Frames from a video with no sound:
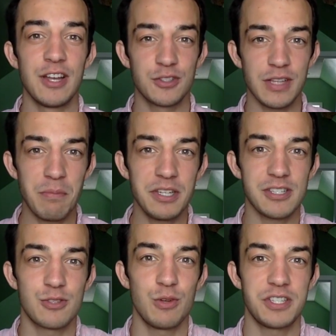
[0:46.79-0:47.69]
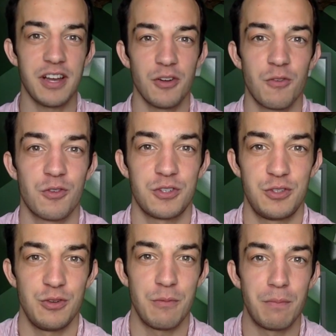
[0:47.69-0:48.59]
So let me just switch on over
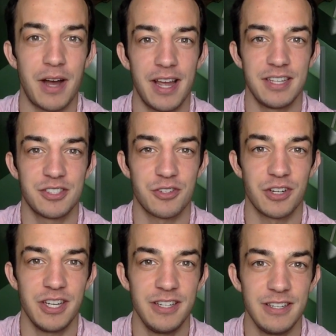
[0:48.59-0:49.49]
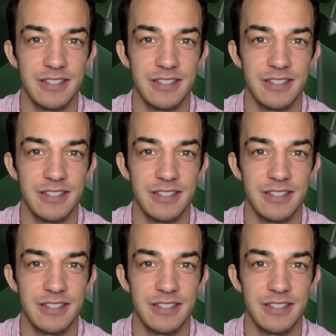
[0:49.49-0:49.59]
to my screen.